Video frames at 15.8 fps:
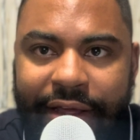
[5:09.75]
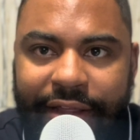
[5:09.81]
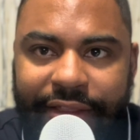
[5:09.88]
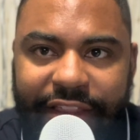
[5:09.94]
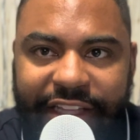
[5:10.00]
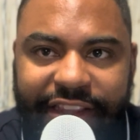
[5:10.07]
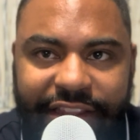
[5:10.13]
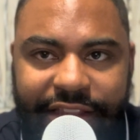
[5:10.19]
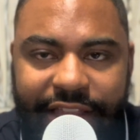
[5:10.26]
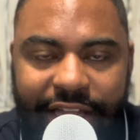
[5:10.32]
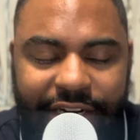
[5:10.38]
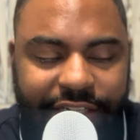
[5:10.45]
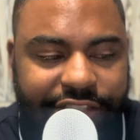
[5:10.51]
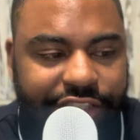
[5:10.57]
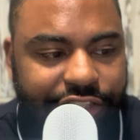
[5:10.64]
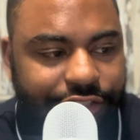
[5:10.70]
the
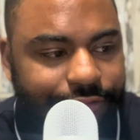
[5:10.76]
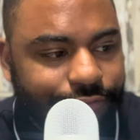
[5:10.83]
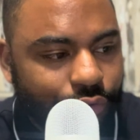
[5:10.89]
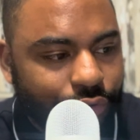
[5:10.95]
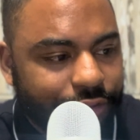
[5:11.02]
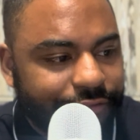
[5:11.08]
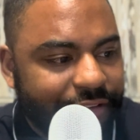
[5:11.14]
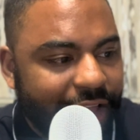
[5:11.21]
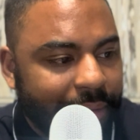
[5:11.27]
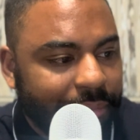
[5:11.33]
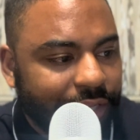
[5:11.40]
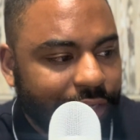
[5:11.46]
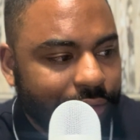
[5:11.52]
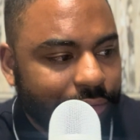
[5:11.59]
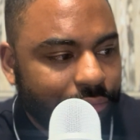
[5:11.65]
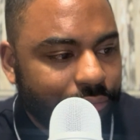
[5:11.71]
decision for the
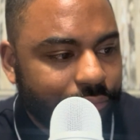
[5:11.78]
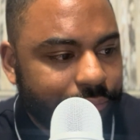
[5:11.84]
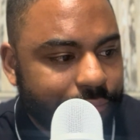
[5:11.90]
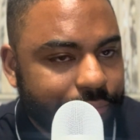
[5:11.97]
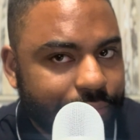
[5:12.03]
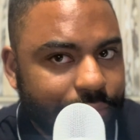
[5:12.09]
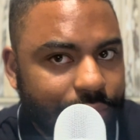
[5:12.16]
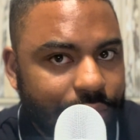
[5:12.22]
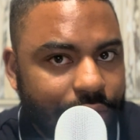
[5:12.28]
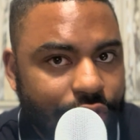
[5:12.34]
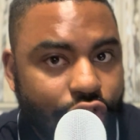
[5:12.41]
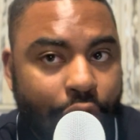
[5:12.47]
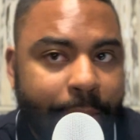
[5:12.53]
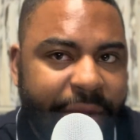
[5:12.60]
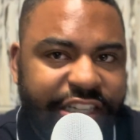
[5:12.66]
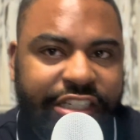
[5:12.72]
family.
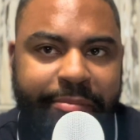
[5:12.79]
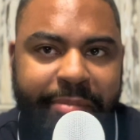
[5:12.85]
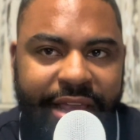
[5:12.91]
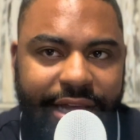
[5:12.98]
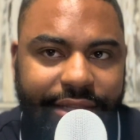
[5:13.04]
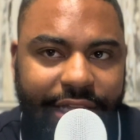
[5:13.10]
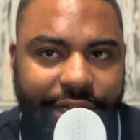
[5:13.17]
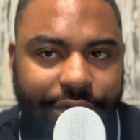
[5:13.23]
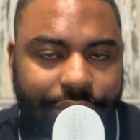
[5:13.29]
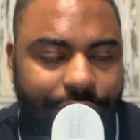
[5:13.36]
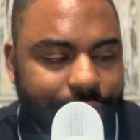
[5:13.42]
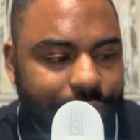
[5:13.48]
You must be a leader.